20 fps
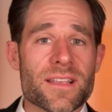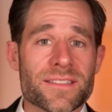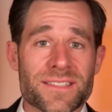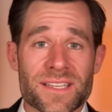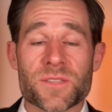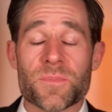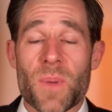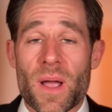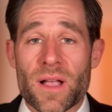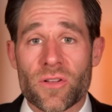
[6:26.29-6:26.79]

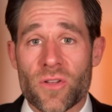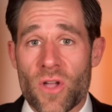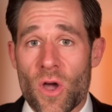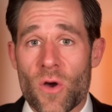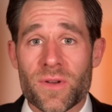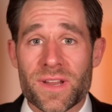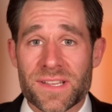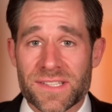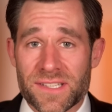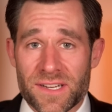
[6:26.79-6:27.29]
since Michael
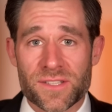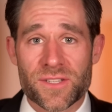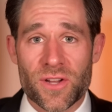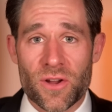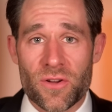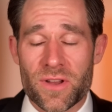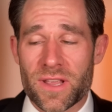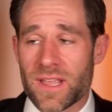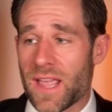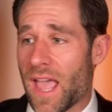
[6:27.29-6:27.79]
Cohen is an
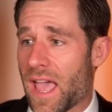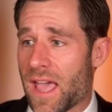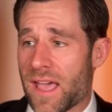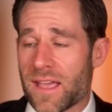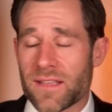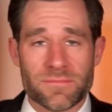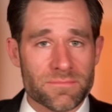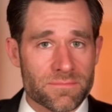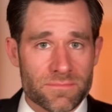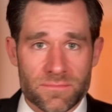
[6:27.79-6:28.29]
attorney
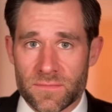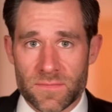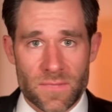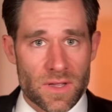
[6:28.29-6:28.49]
and